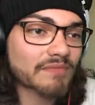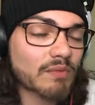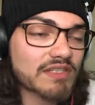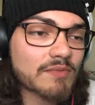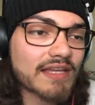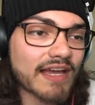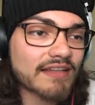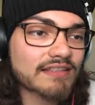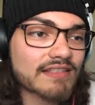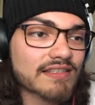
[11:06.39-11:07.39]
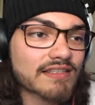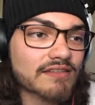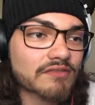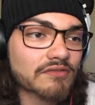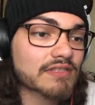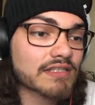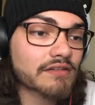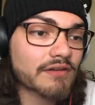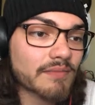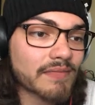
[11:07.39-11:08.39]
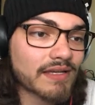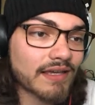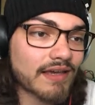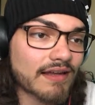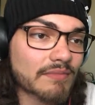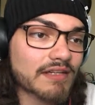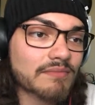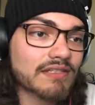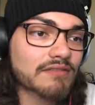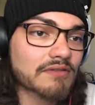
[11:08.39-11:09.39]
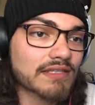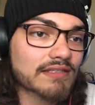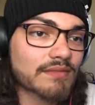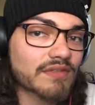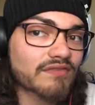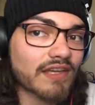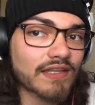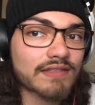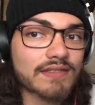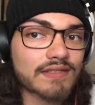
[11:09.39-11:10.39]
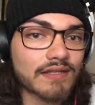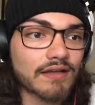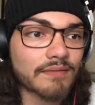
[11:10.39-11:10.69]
Once we add this to Serum, and I'm gonna be doing some advanced